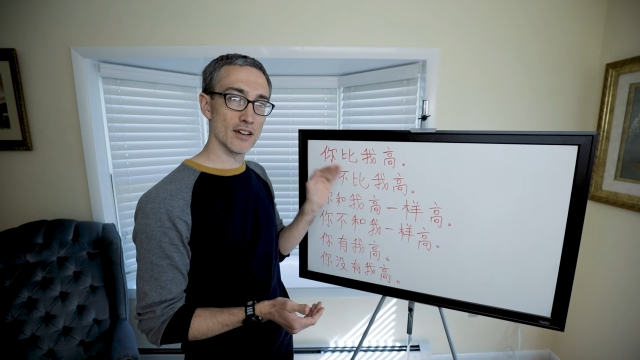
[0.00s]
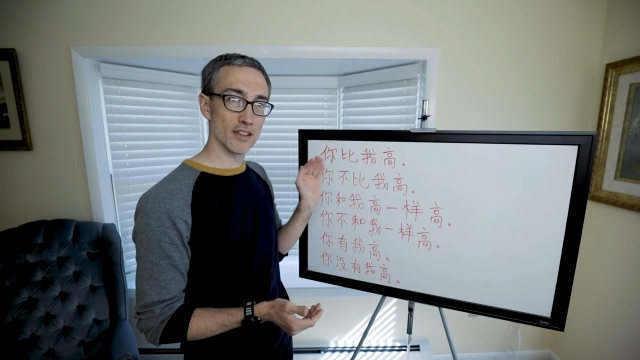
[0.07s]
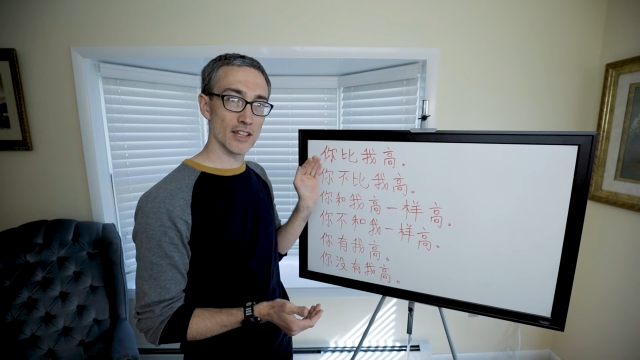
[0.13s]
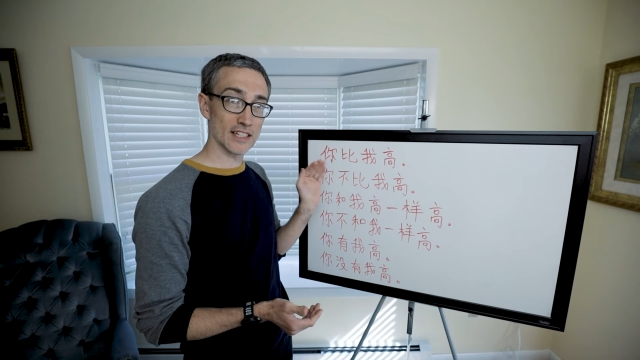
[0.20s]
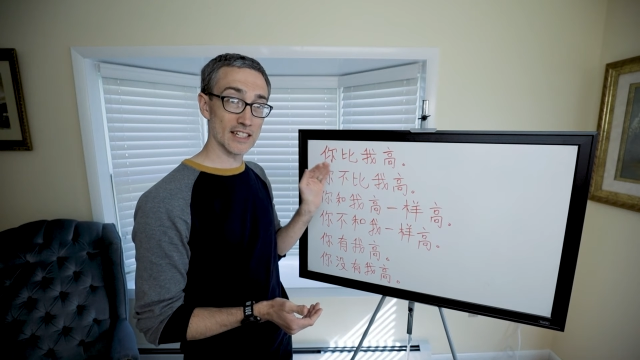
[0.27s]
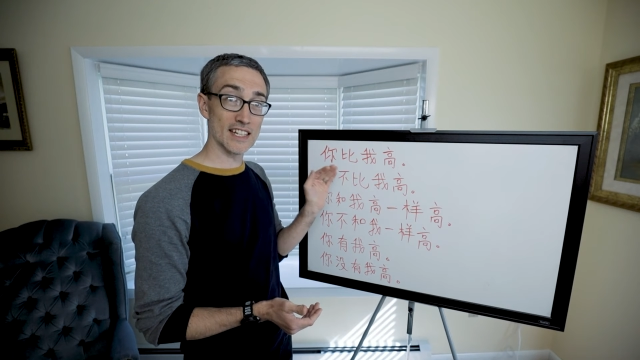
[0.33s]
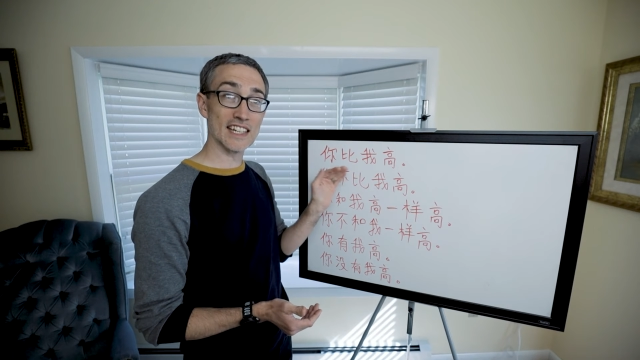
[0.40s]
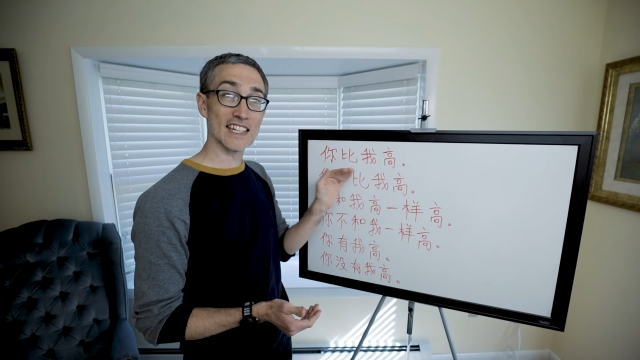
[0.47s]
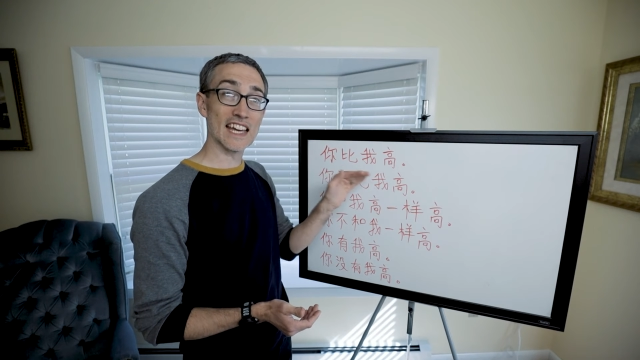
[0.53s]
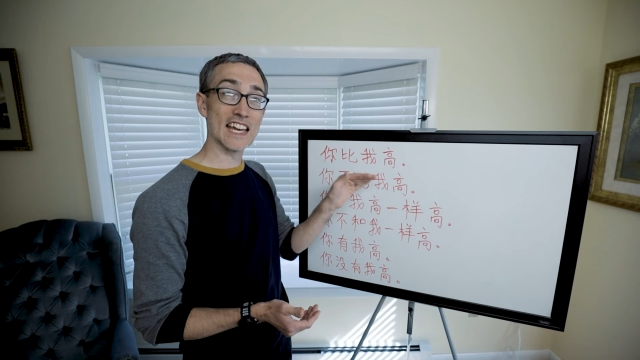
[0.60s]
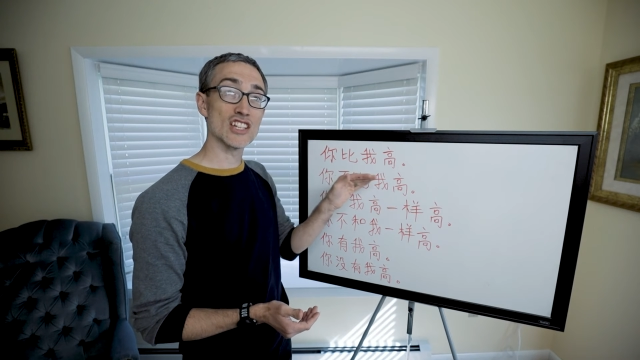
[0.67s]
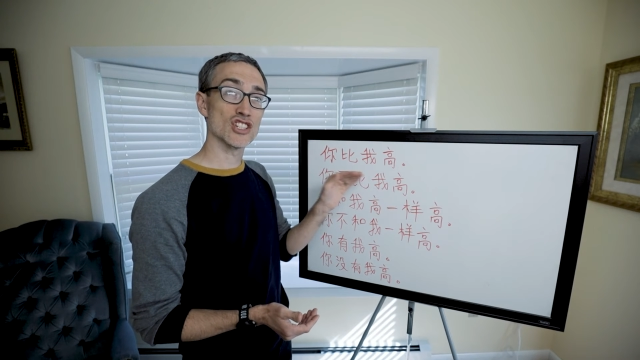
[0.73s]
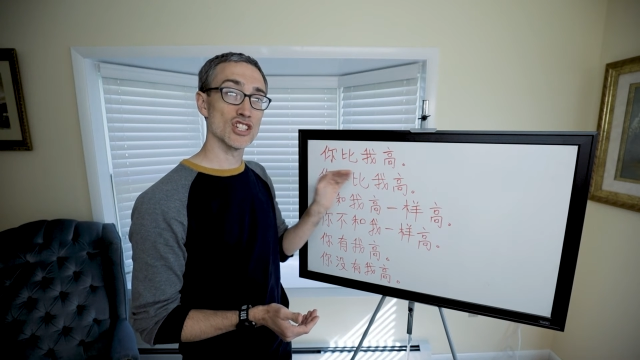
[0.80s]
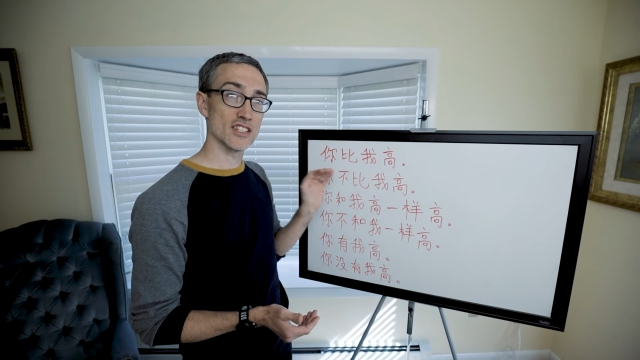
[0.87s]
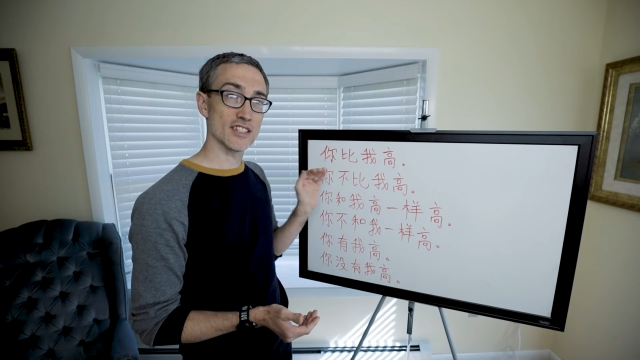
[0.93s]
like a
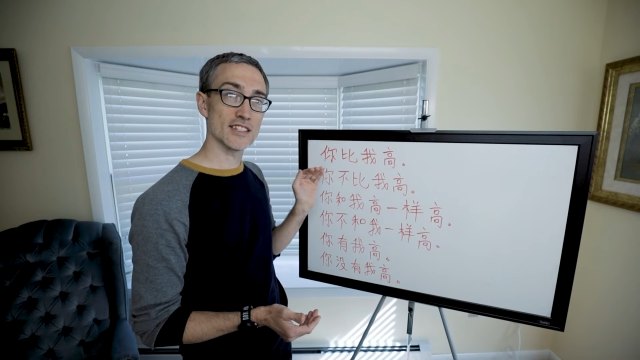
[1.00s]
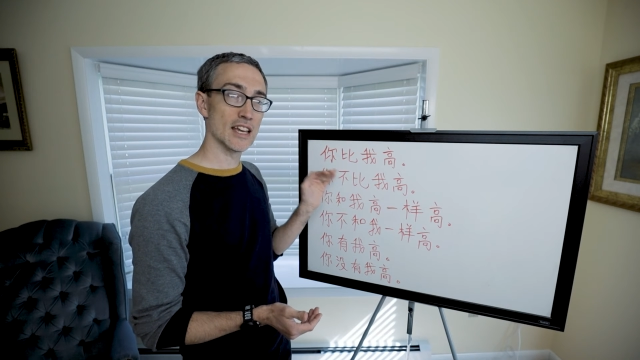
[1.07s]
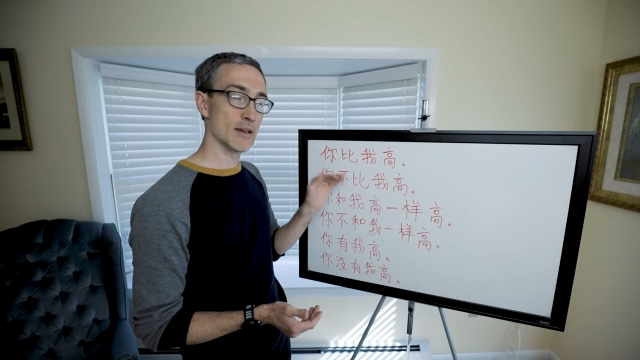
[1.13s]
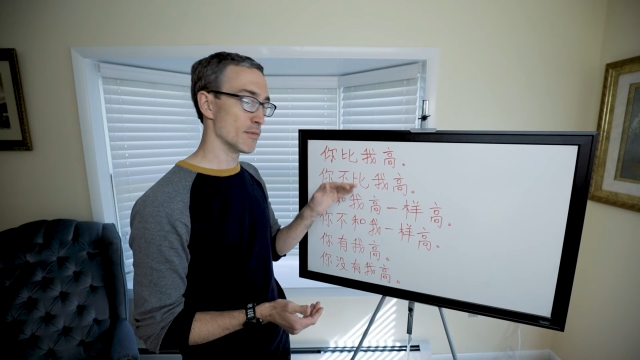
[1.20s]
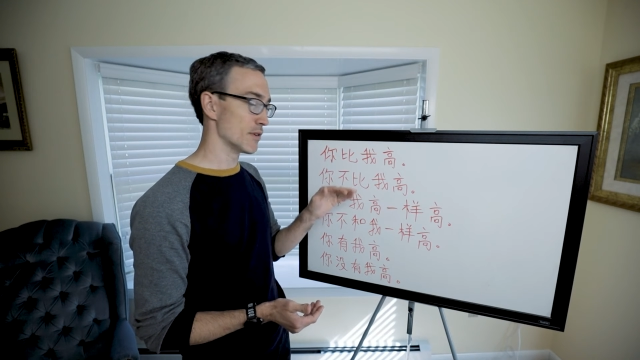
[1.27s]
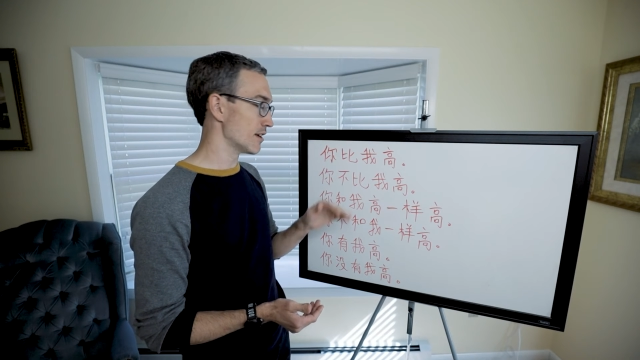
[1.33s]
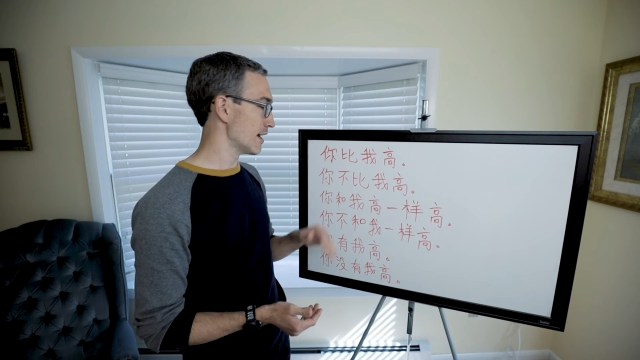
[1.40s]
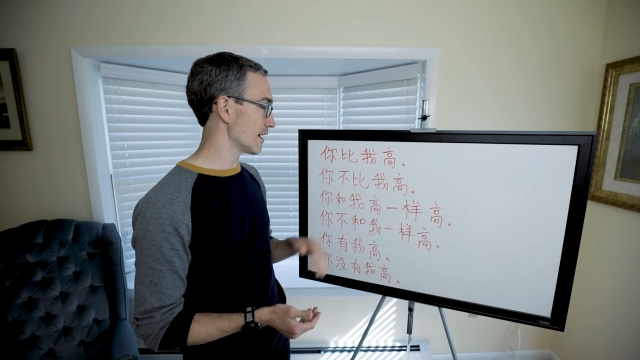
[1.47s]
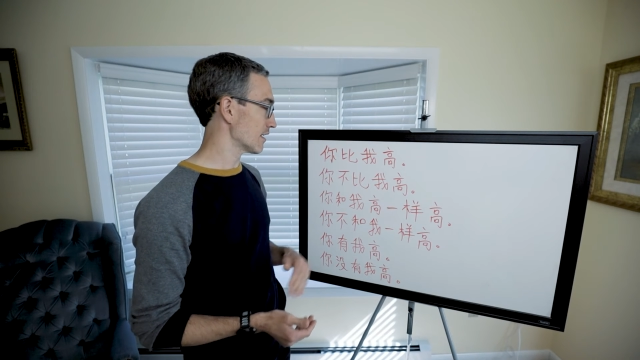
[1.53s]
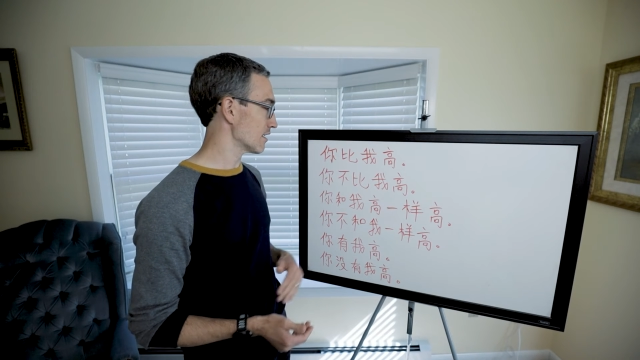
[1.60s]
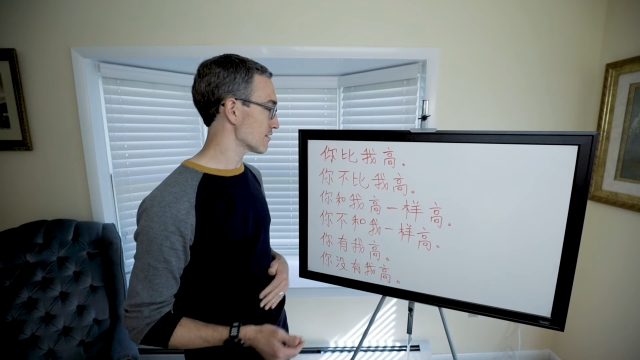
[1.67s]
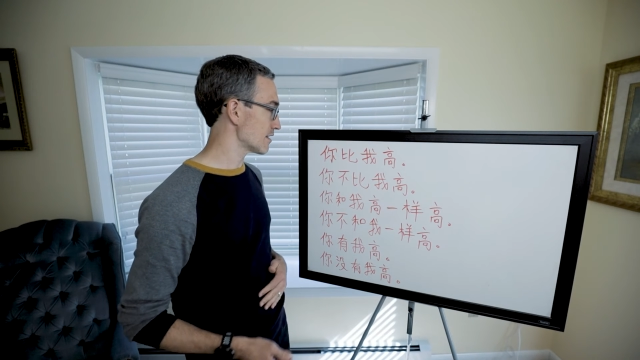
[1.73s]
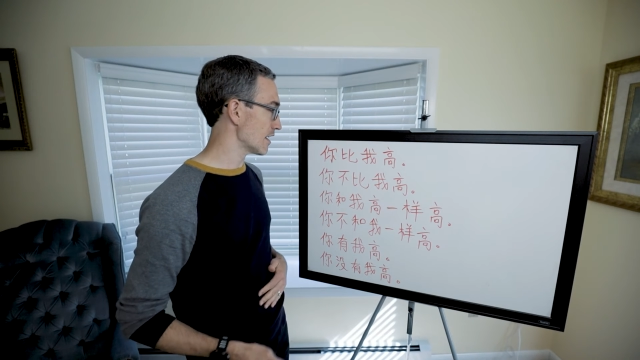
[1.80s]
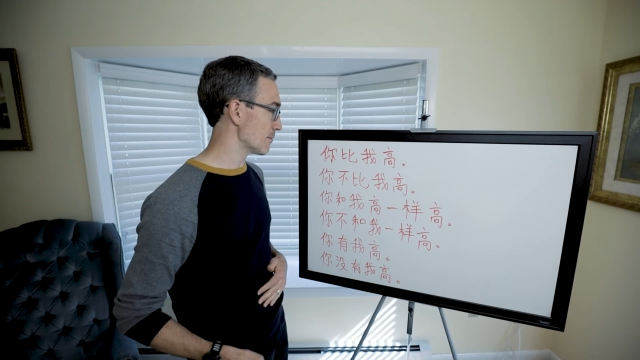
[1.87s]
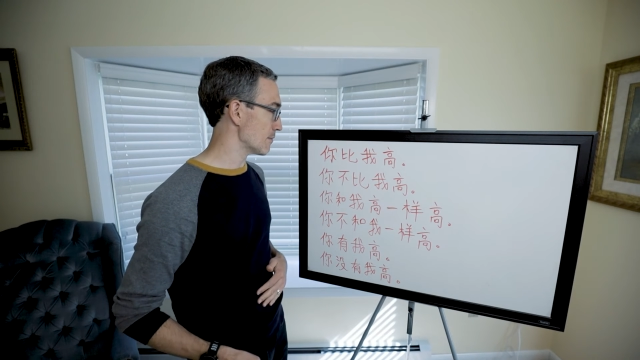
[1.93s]
negation statement, a
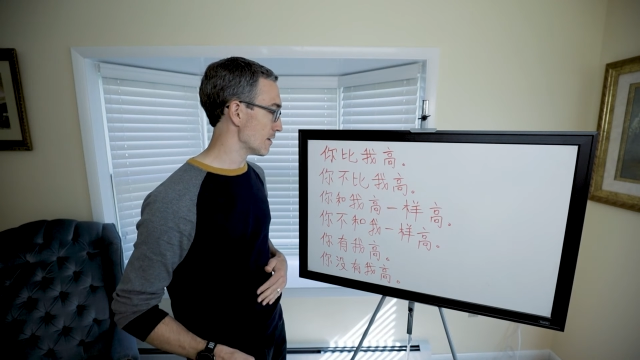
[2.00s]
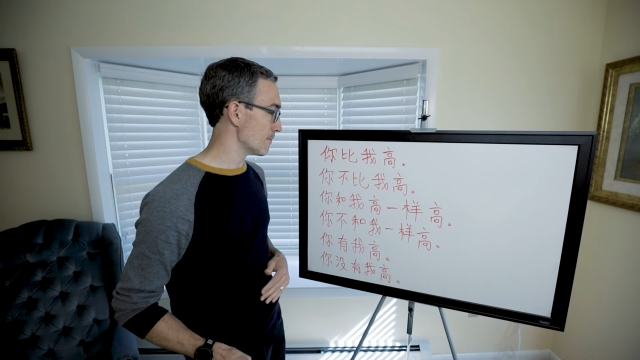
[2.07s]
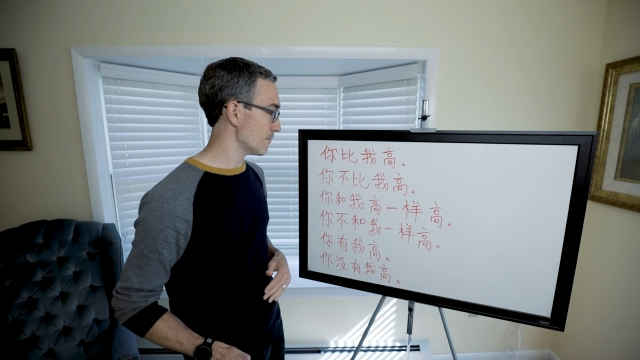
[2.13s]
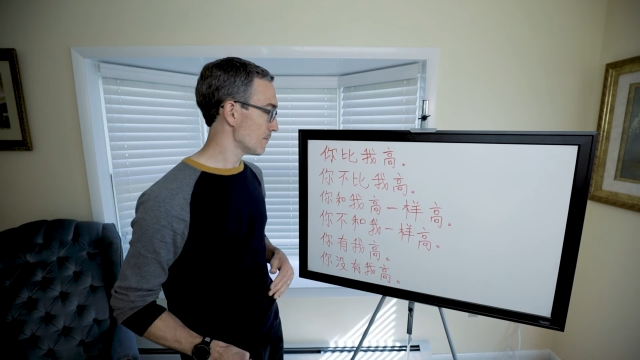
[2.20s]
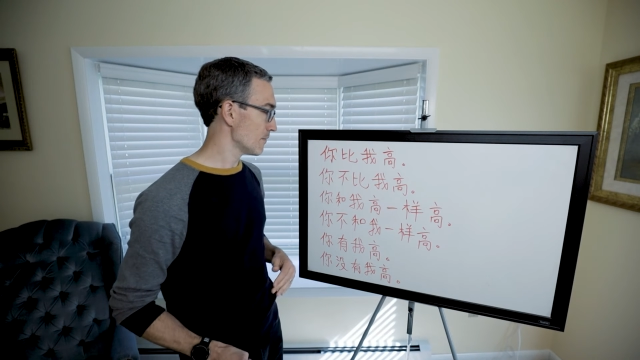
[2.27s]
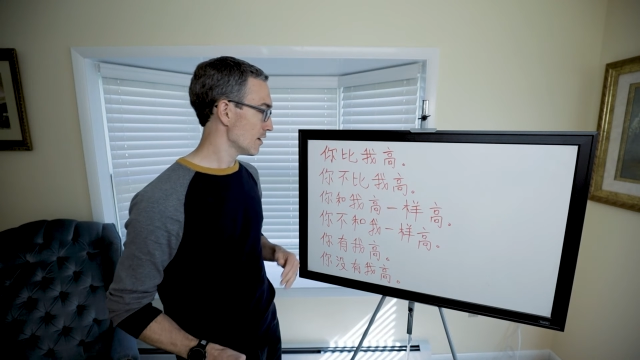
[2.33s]
negative statement.